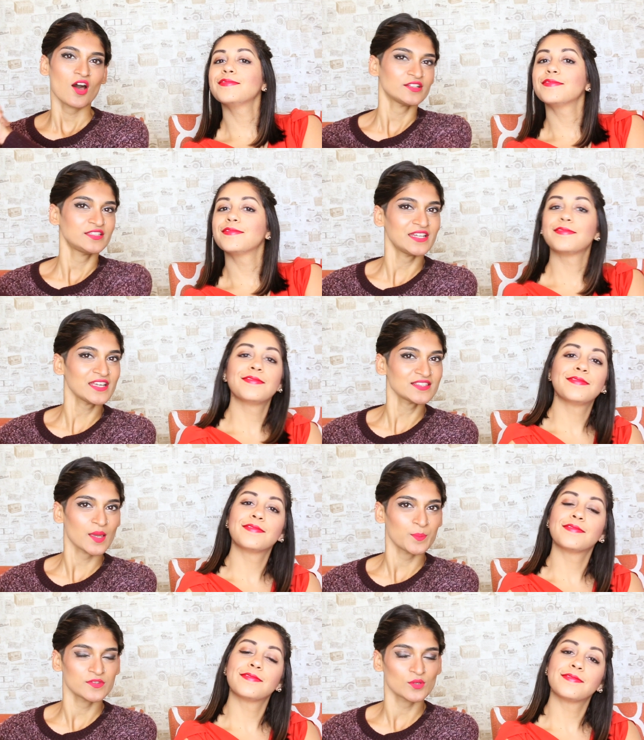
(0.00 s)
Speaker 1: On today's
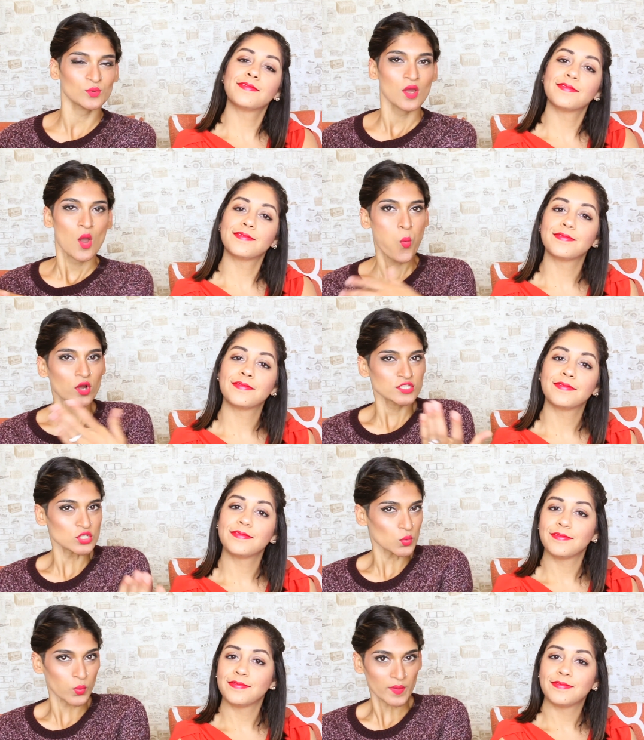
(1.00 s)
episode,
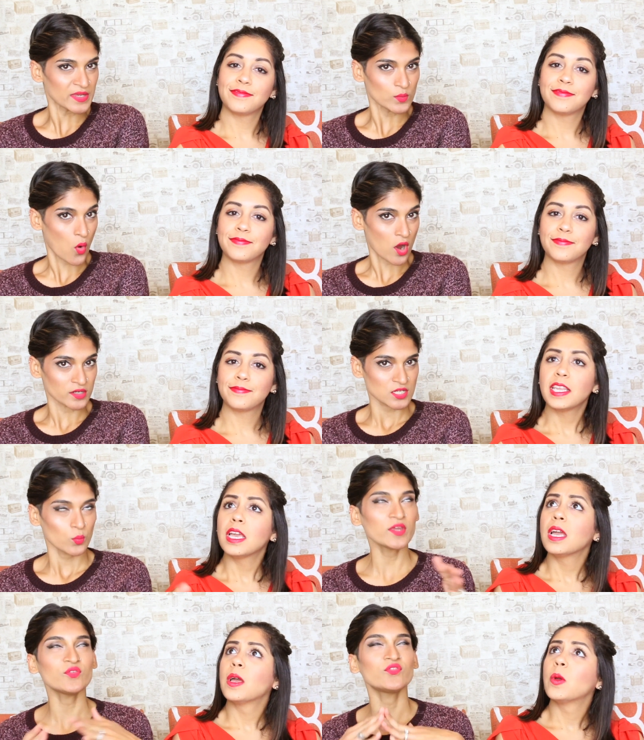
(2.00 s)
what do women
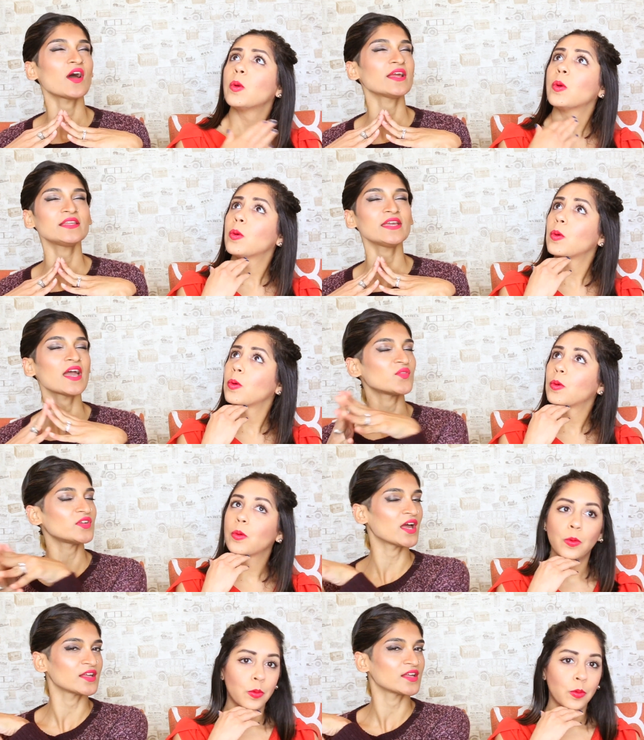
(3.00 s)
want? We finally have an